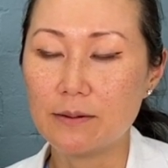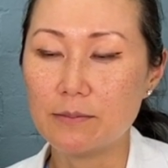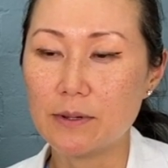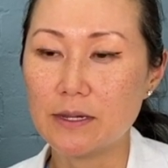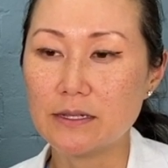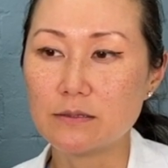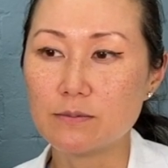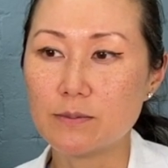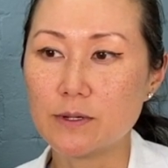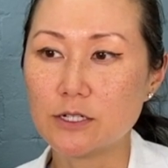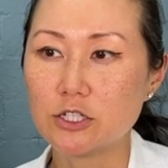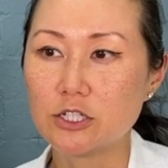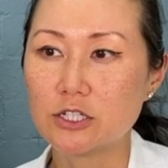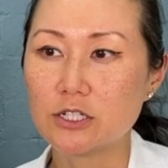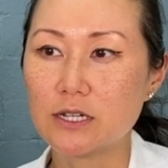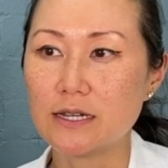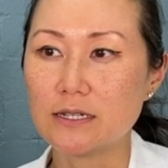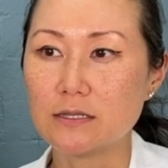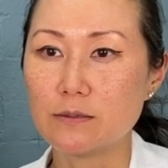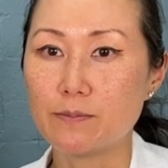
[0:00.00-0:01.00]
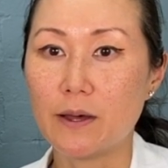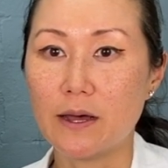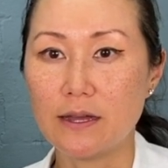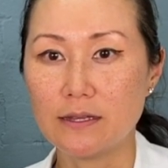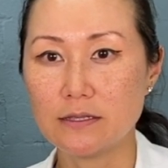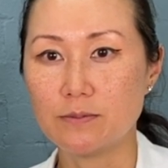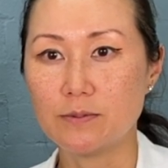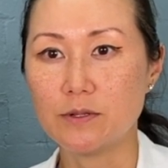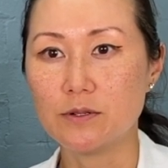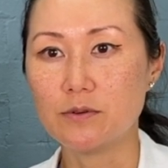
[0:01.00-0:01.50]
as much as
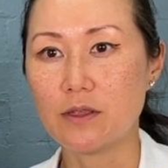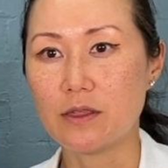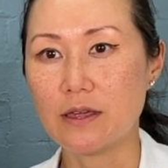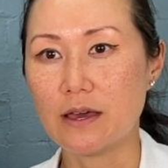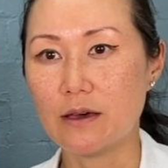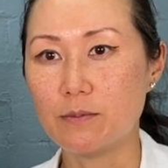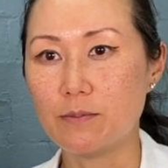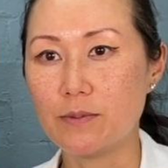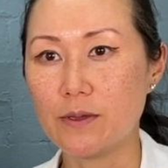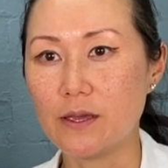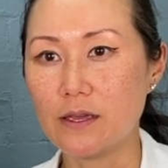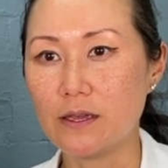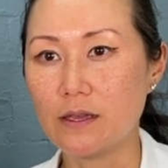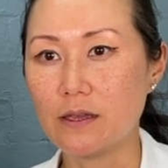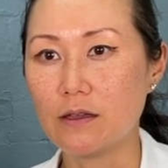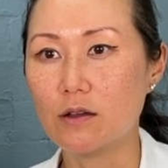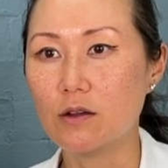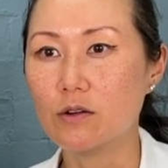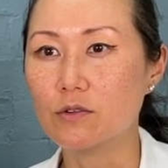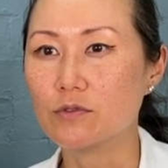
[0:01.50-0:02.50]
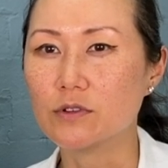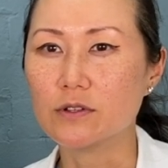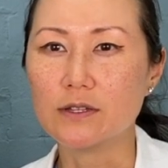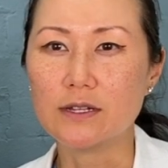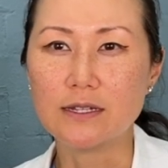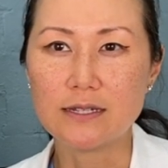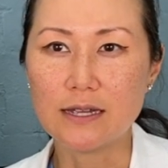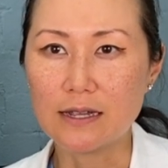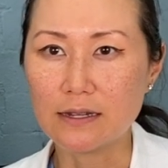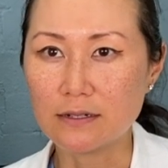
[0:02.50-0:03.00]
possible without being overly
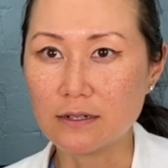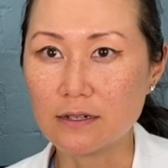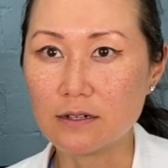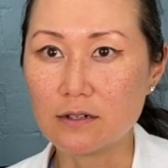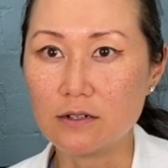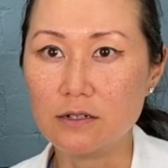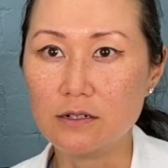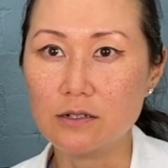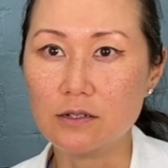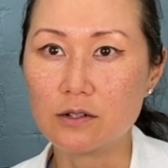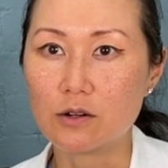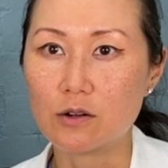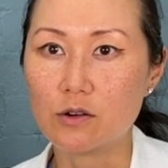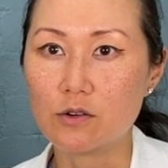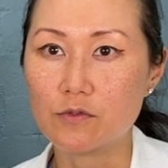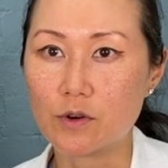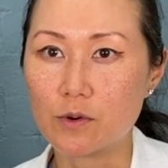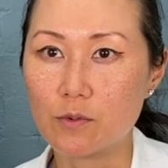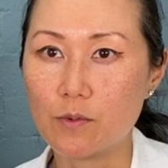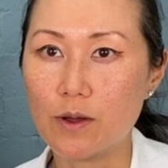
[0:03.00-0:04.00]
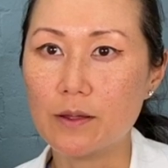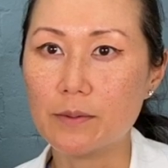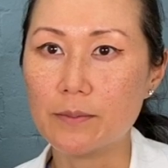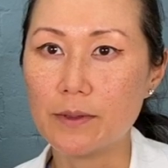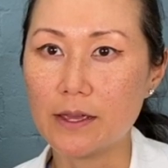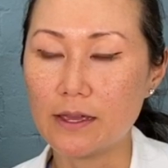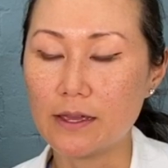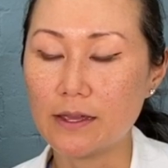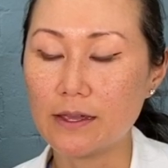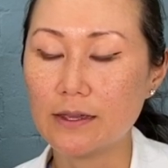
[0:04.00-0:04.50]
technical or
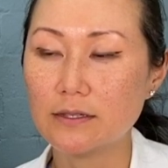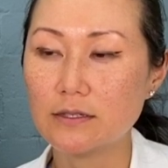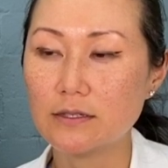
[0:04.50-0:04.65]
overwhelming